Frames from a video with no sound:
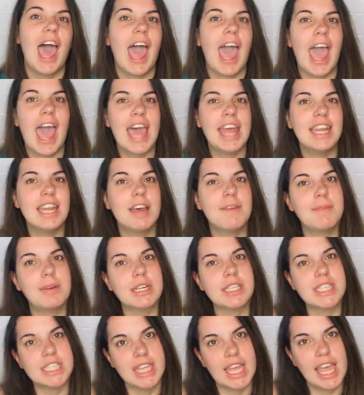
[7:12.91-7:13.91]
And
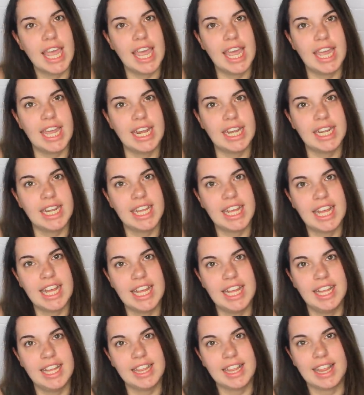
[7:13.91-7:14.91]
number 10
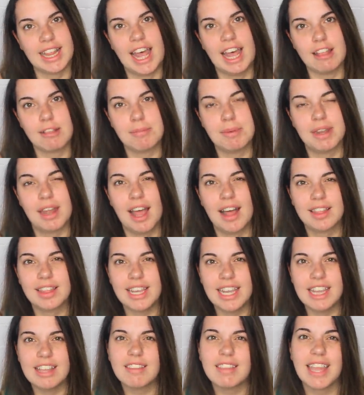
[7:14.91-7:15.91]
is last but not
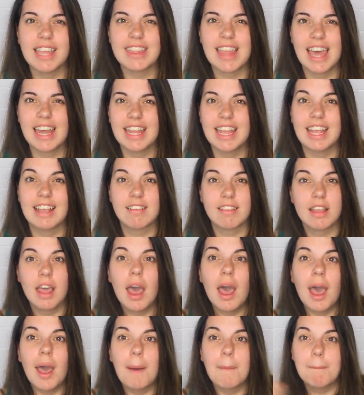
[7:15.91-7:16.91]
least, and that is
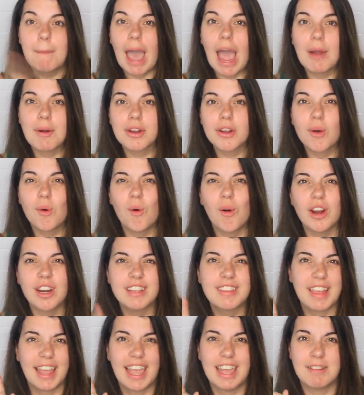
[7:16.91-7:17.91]
power
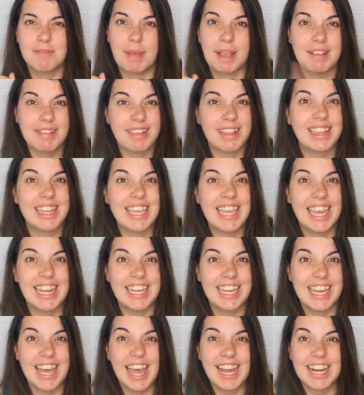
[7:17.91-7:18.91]
cords and basically
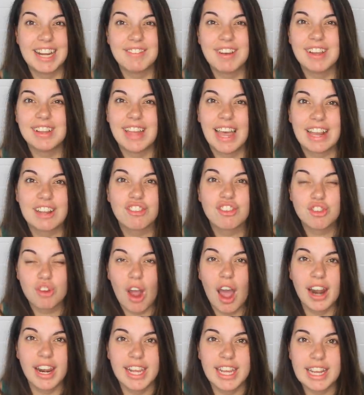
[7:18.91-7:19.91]
any kind of
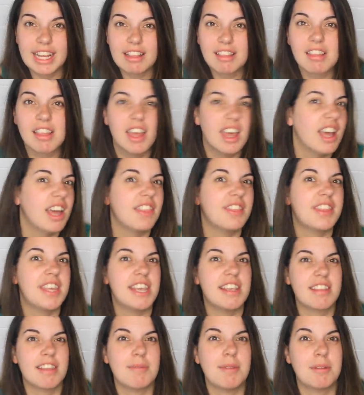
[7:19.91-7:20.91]
electronics
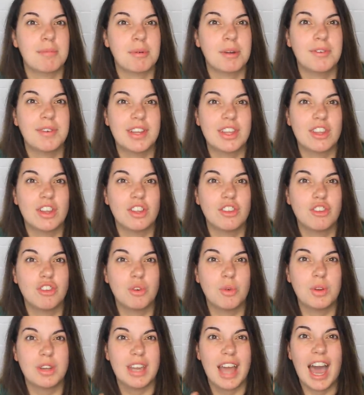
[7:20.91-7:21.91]
these have been proven
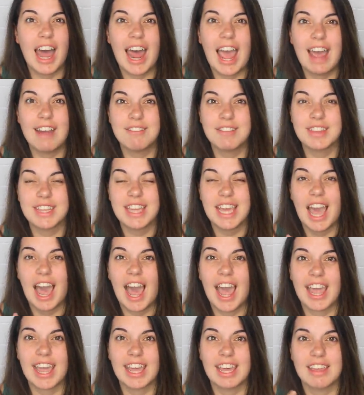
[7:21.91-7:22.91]
to not have the
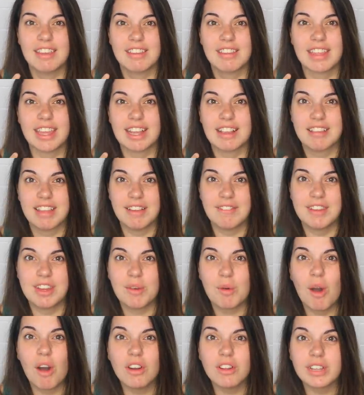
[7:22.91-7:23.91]
highest like safety
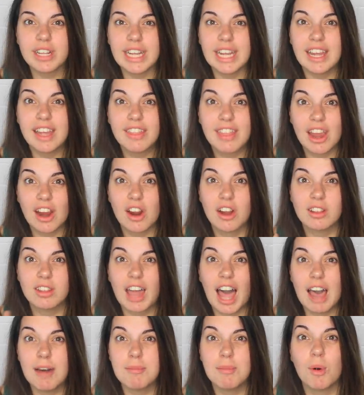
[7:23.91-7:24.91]
quality. They are a
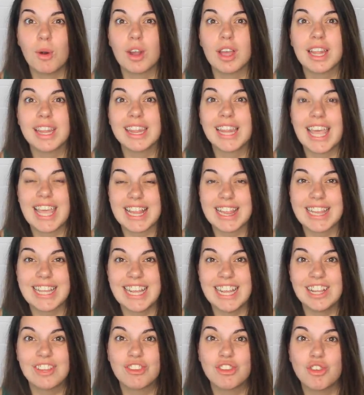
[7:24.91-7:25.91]
lot more
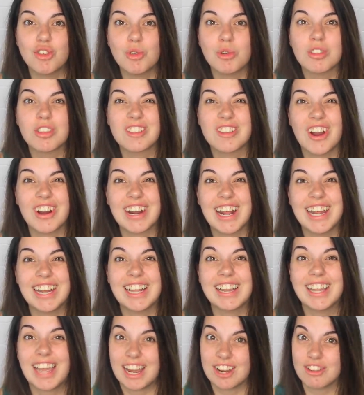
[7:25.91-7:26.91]
likely to start an
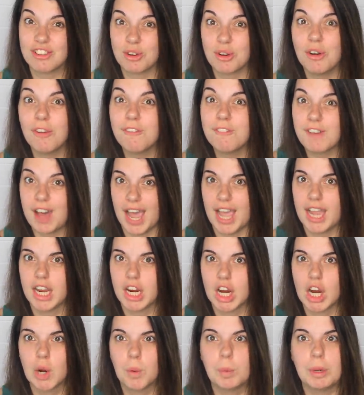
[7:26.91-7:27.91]
electrical
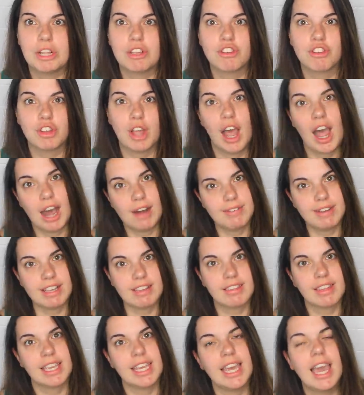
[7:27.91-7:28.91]
fire, which
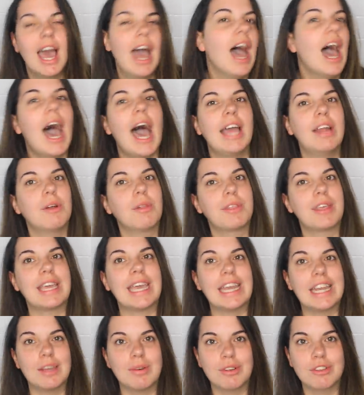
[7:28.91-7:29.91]
obviously I don't think
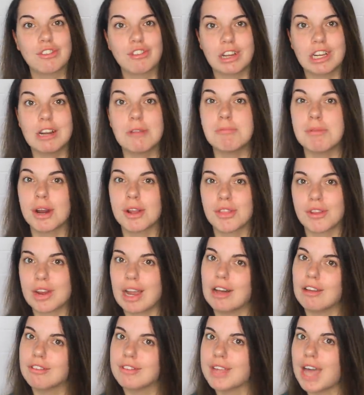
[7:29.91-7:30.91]
anyone's trying to burn their
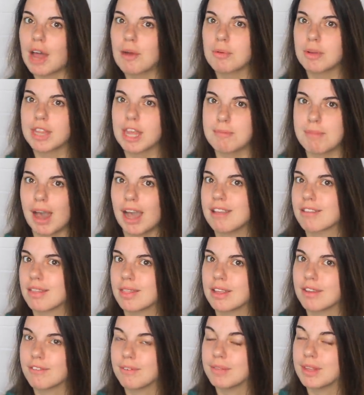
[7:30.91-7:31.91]
house down when they buy
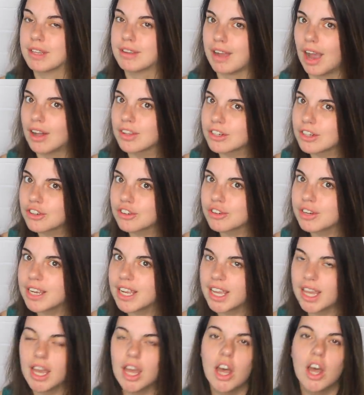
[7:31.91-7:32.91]
something from the Dollar
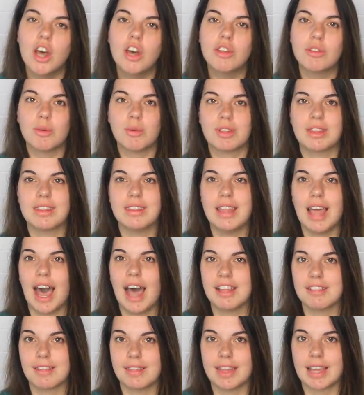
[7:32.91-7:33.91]
Tree. So it's
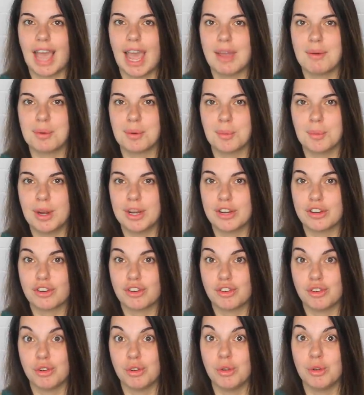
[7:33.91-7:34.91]
not something I would want
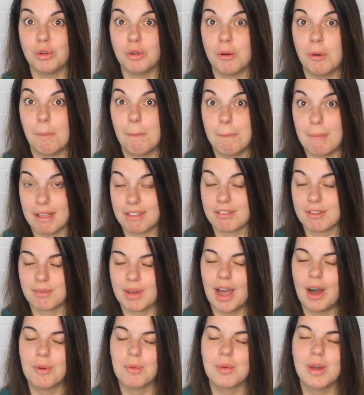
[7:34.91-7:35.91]
to mess
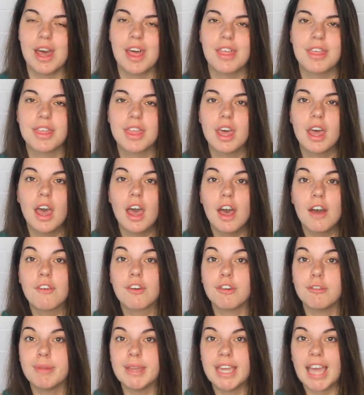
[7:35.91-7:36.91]
around with.
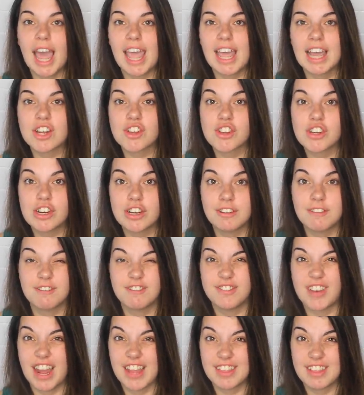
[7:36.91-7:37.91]
For me, I actually couldn't
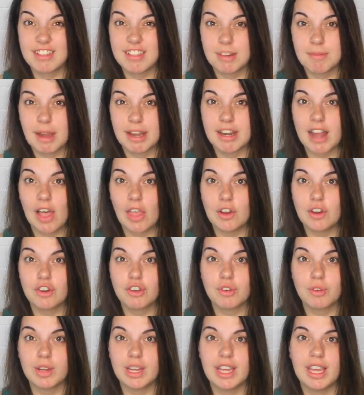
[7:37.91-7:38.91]
find this in my Dollar
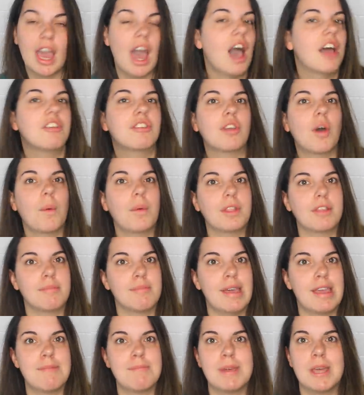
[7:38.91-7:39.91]
Tree, so this
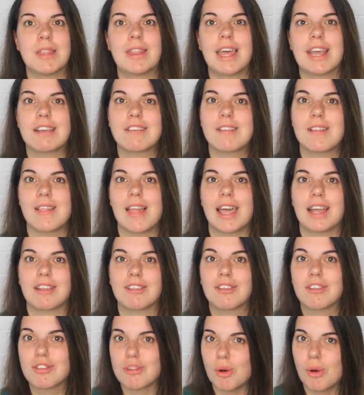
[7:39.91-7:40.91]
might be in like
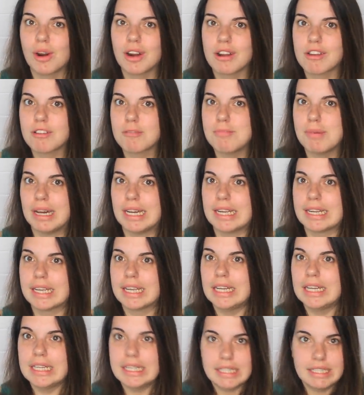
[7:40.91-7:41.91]
select stores, but
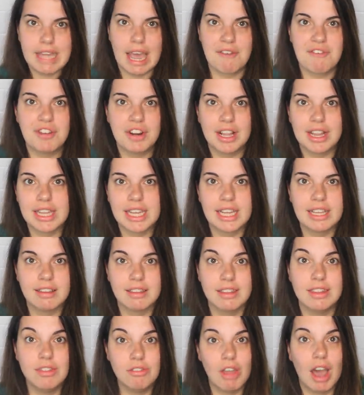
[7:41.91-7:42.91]
definitely
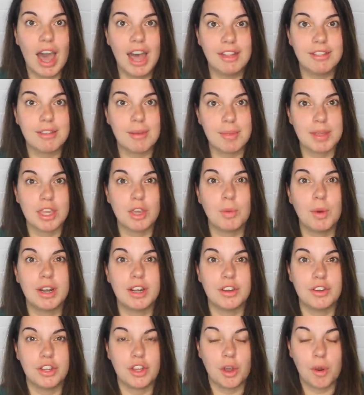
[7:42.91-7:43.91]
not something you
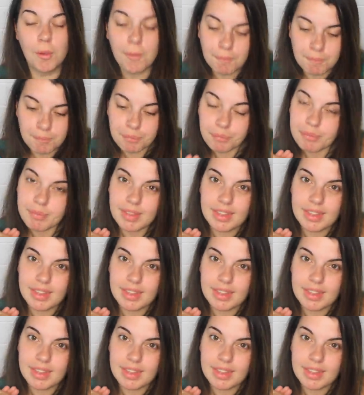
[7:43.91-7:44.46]
want to do.